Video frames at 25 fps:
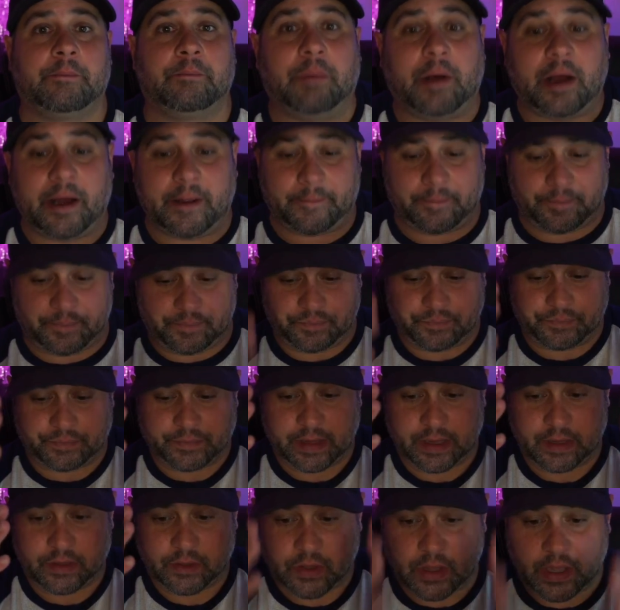But
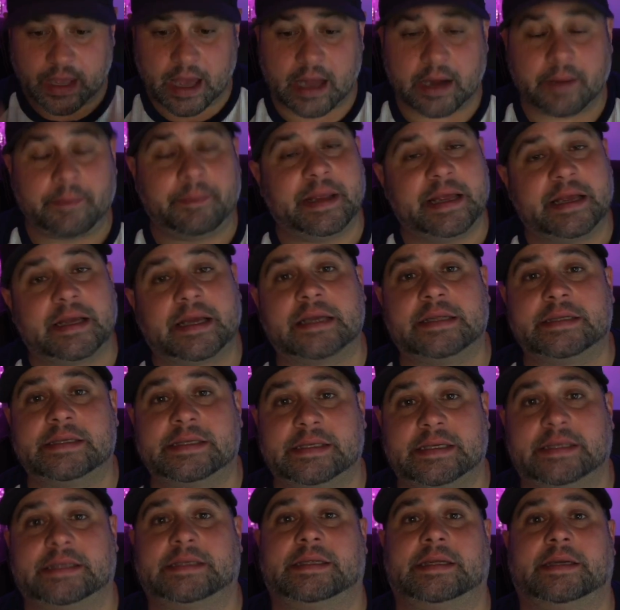you got to be
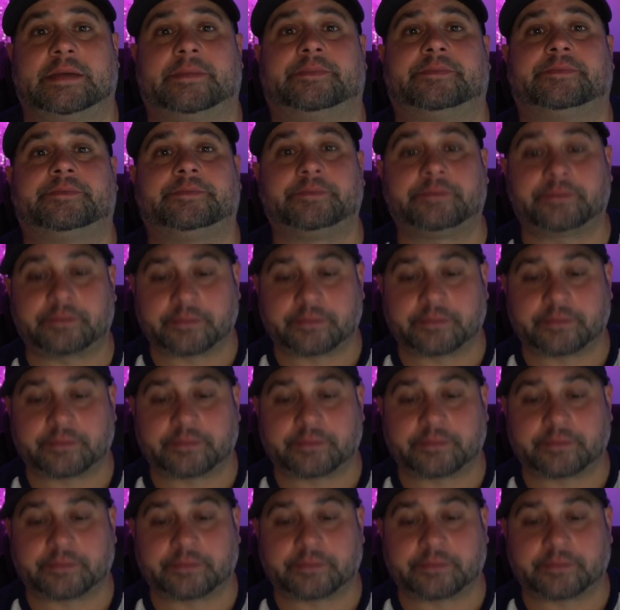consistent.